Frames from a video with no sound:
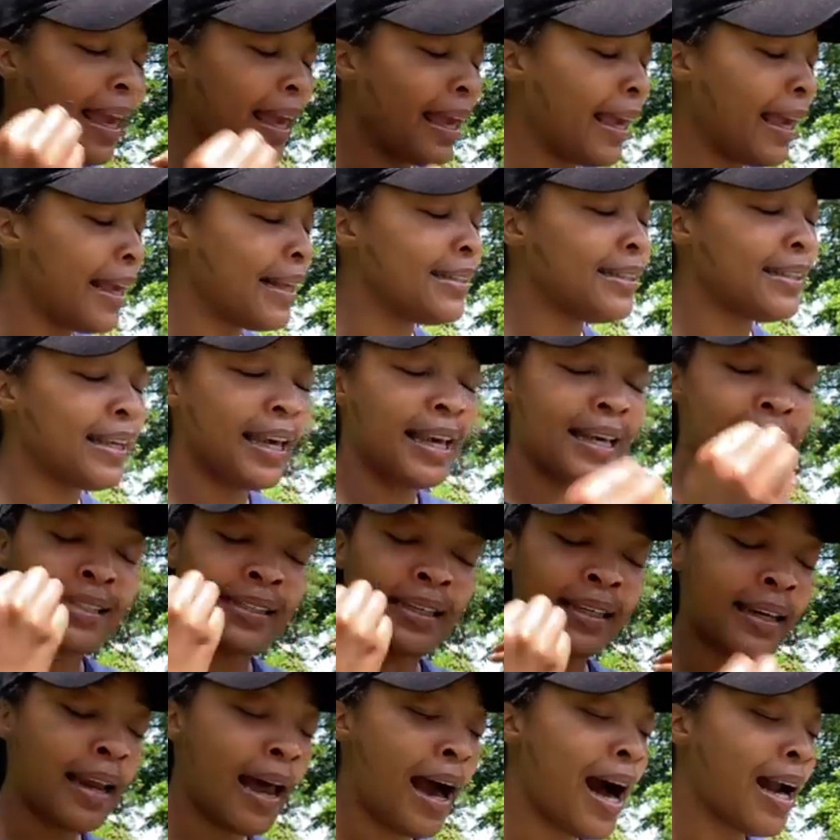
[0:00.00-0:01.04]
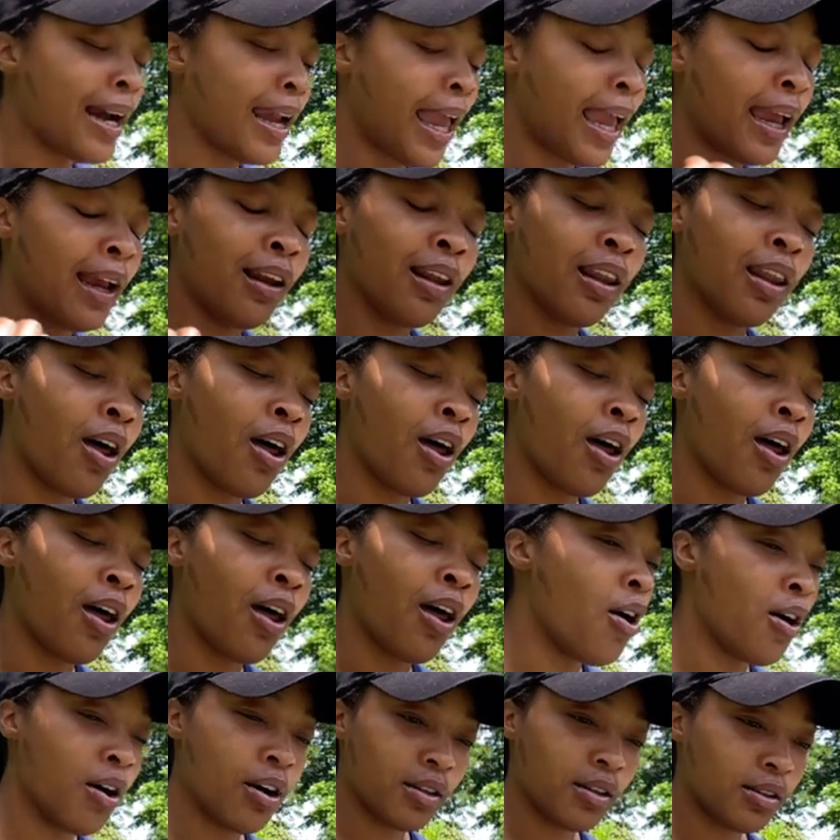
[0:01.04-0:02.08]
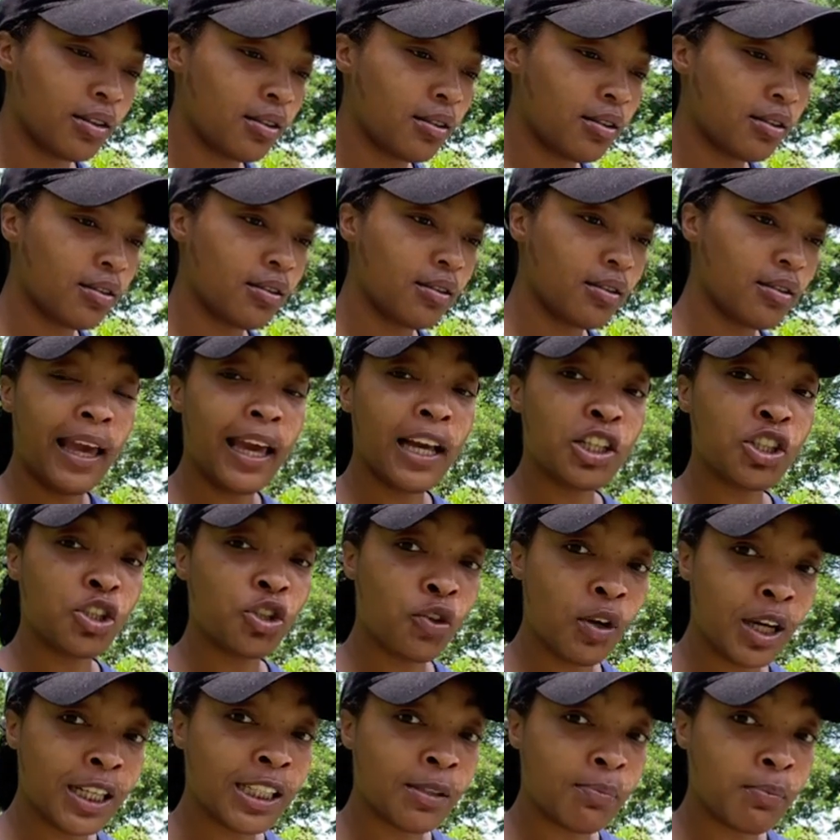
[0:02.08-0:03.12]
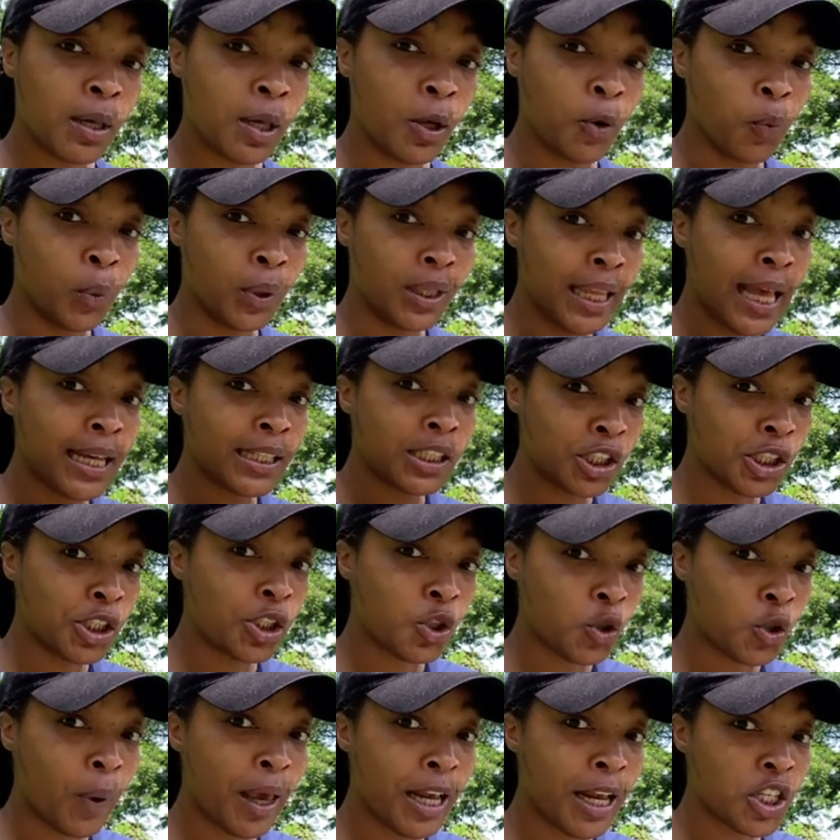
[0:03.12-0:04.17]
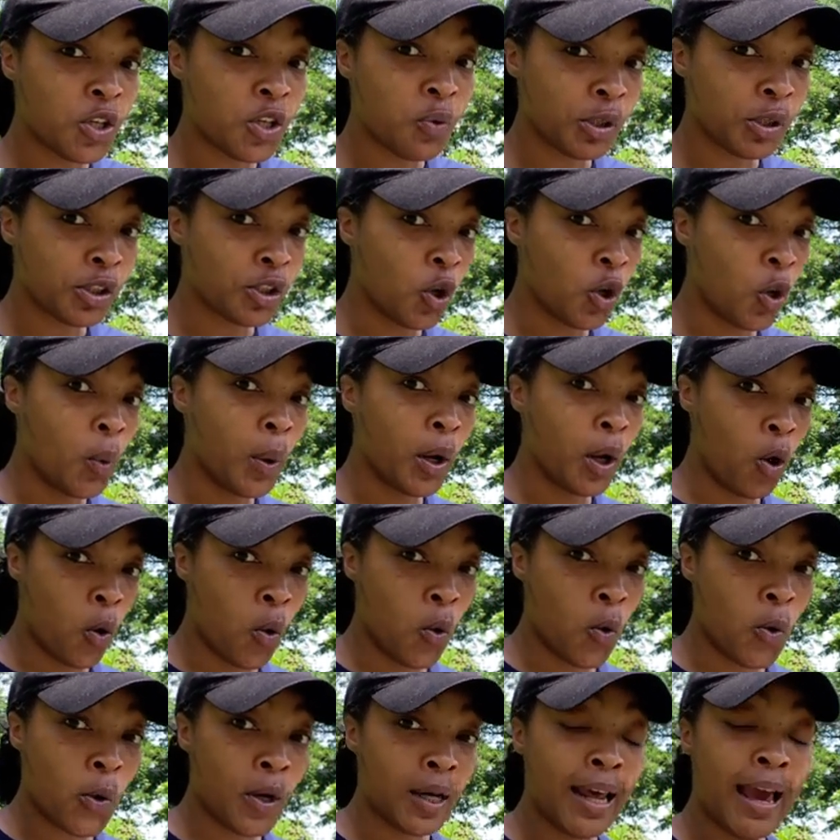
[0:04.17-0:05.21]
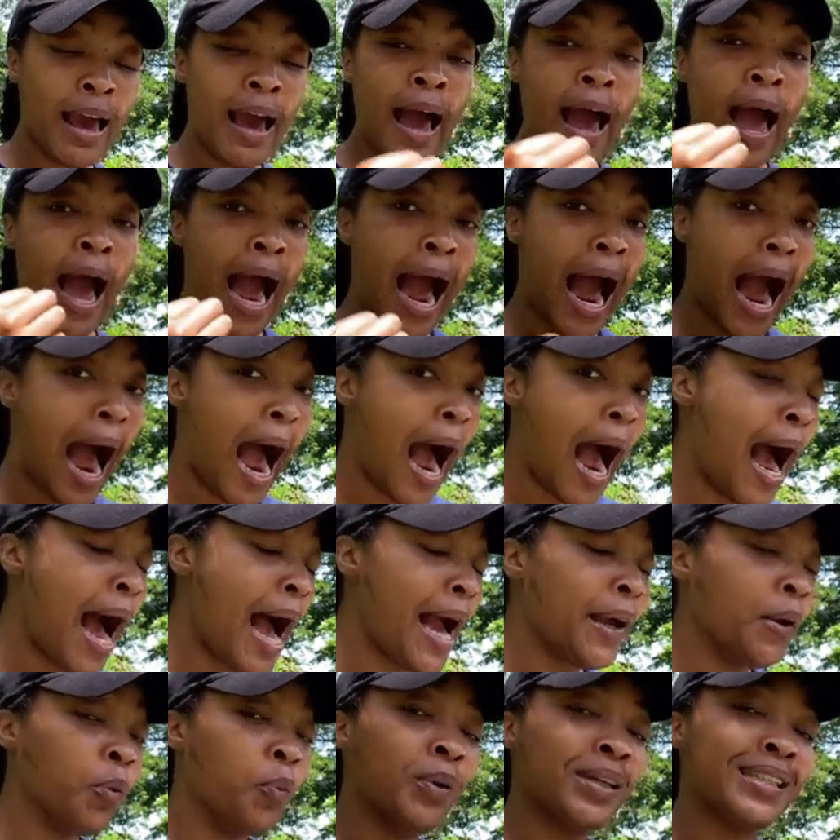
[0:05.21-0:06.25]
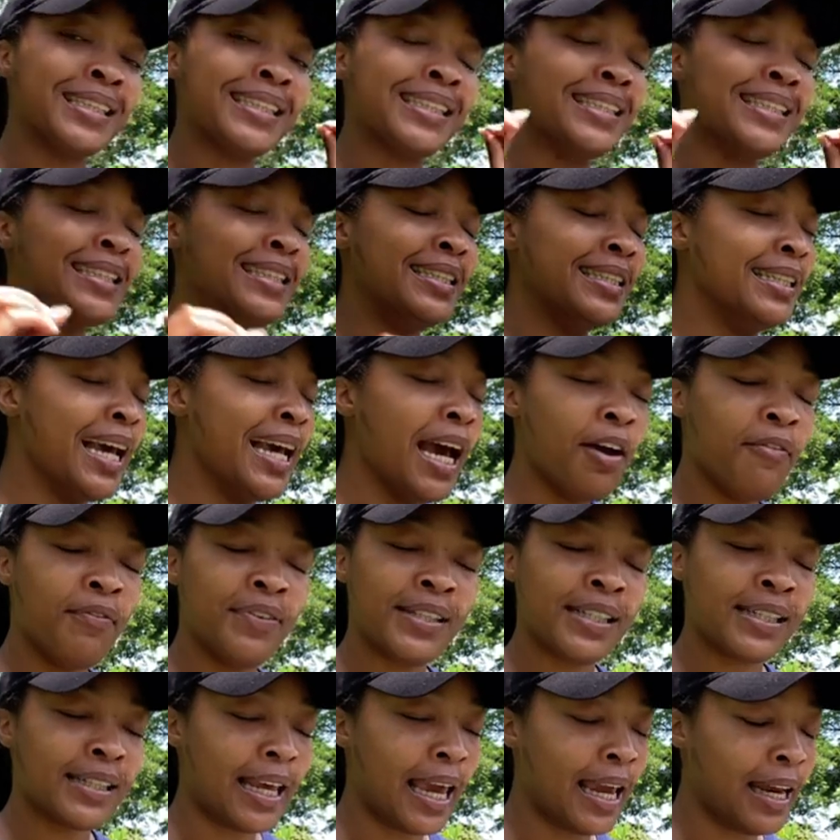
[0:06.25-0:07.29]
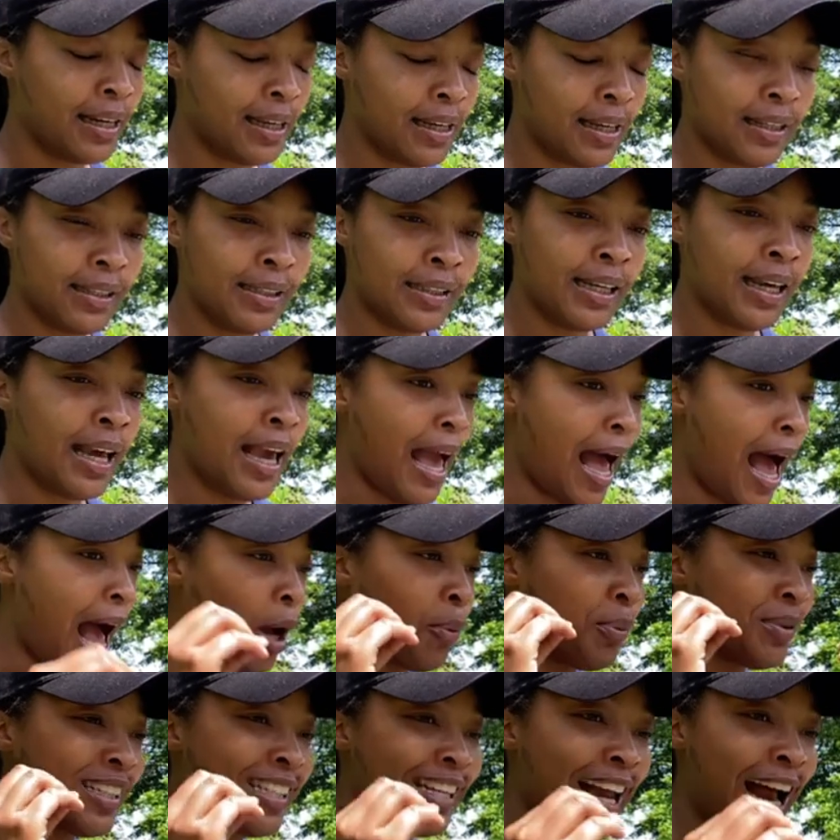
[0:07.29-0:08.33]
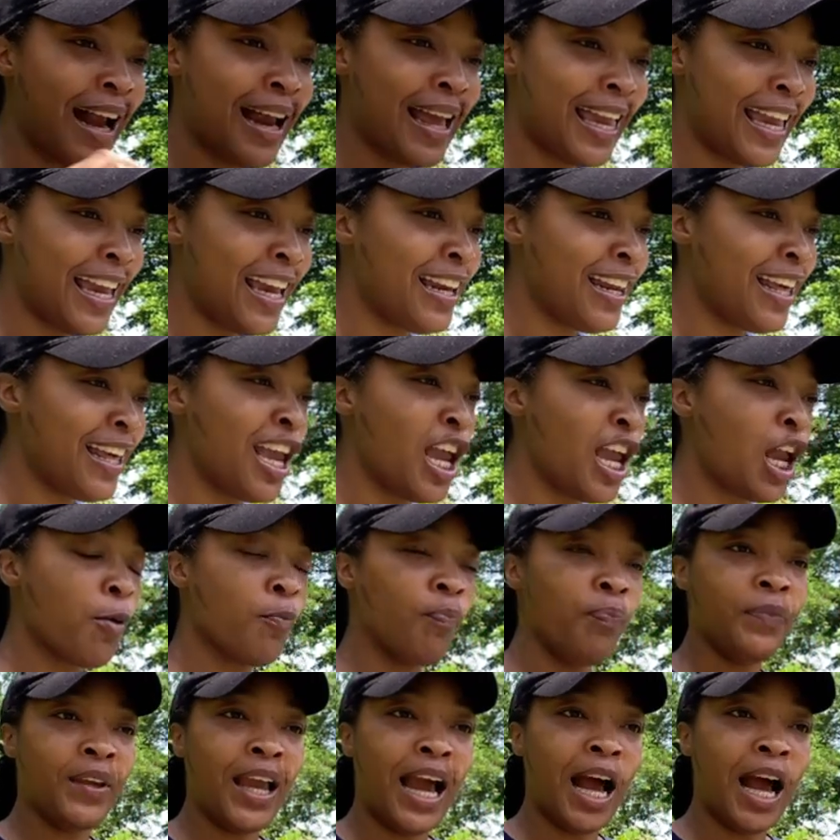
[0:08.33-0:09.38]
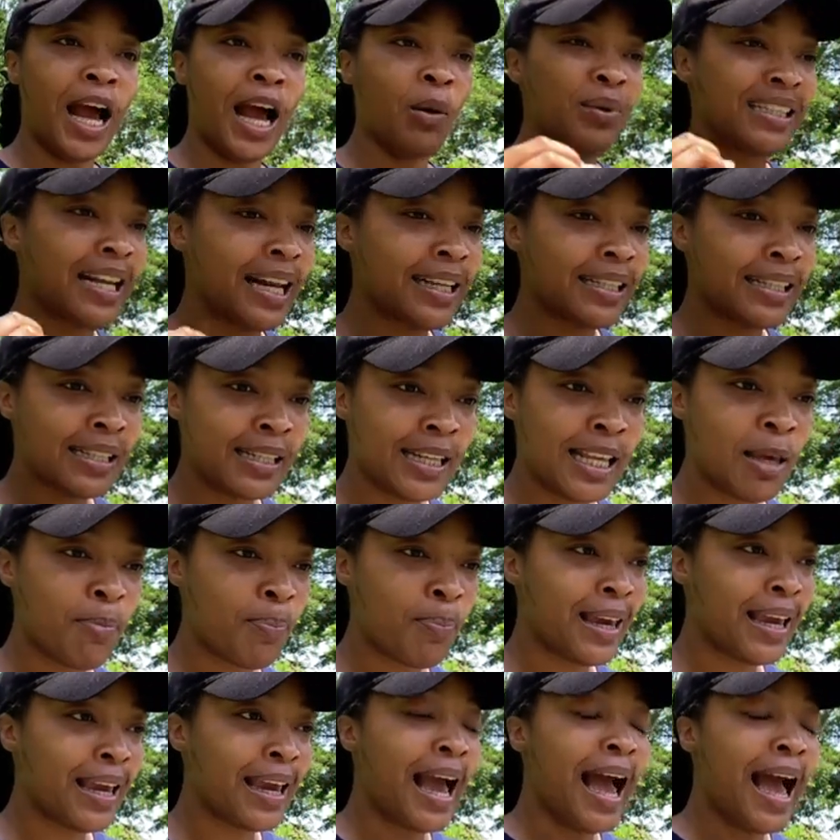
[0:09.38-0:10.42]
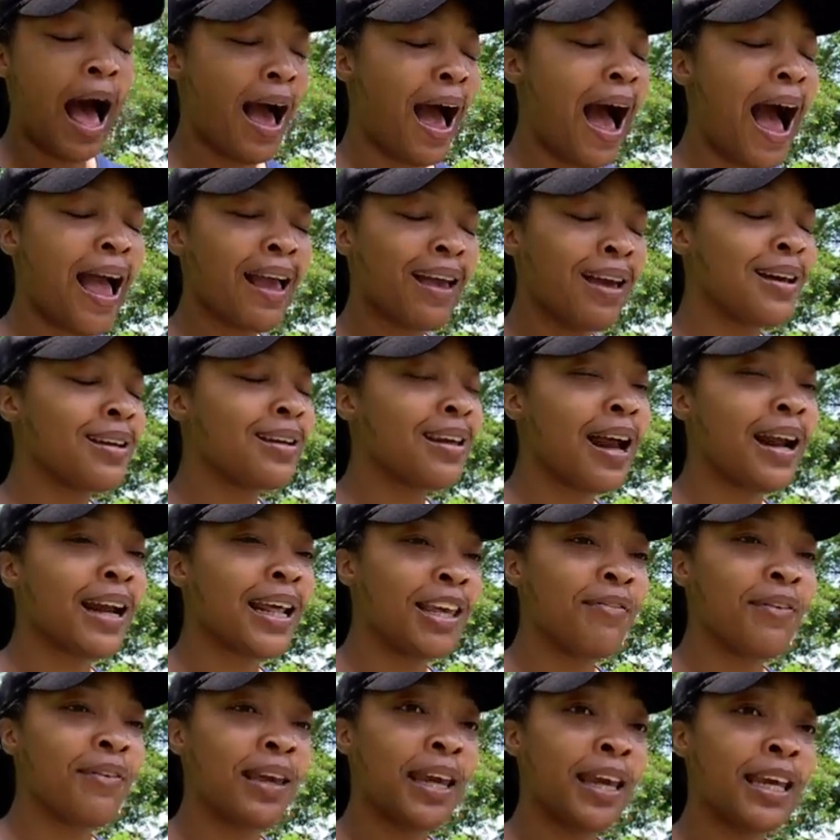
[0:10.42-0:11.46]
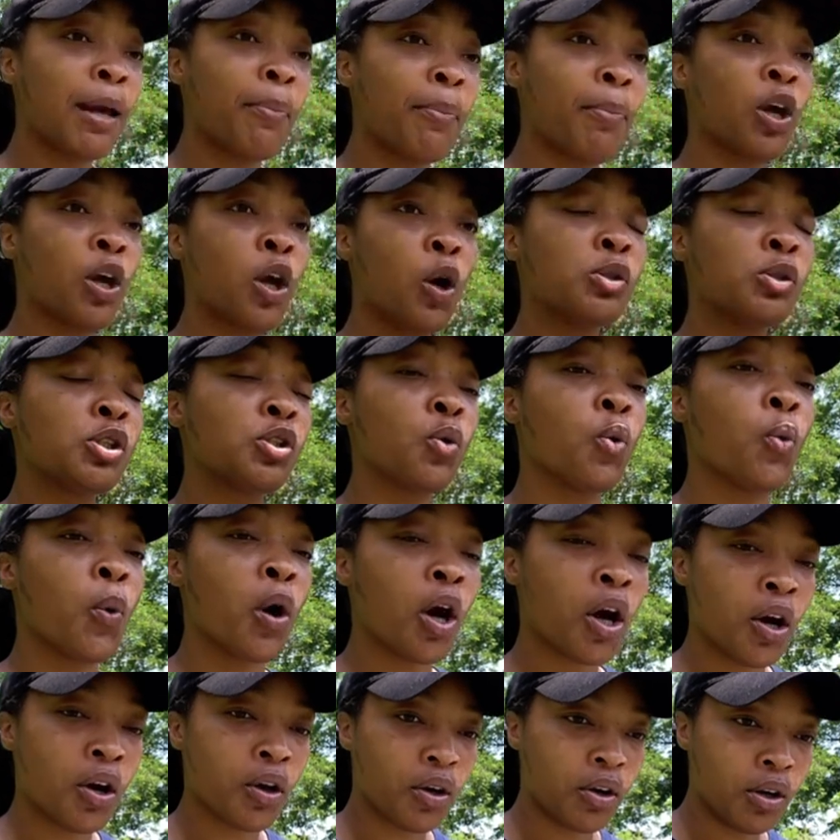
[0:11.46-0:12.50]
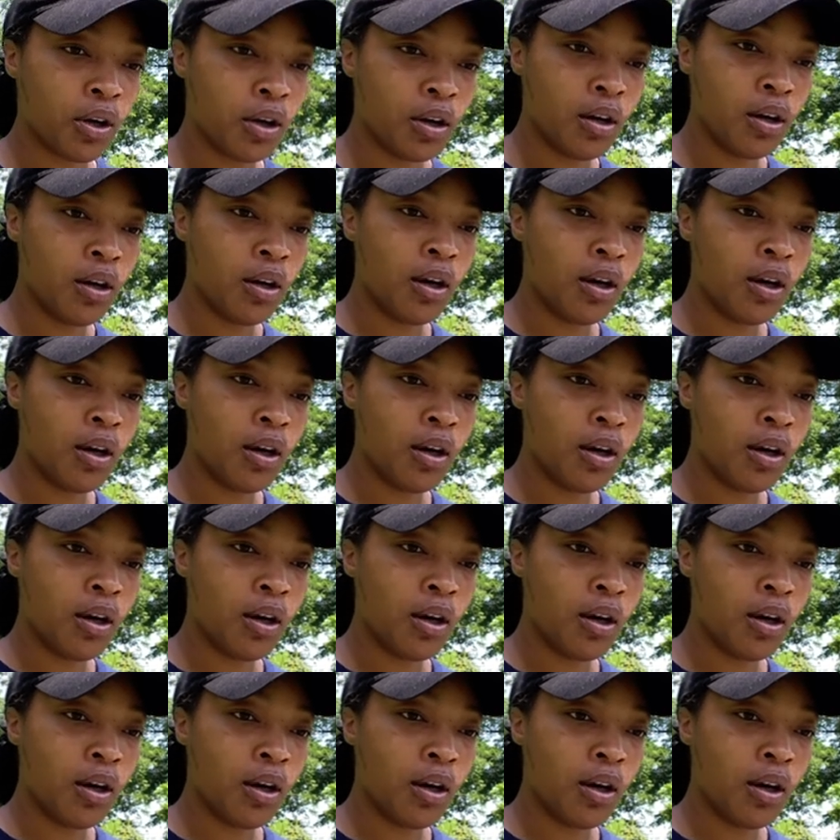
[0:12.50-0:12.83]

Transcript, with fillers: It is not a loss. And trust me, when that situation was going on, I was devastated. I was not eating, I was not sleeping. I could not even get up and go to work.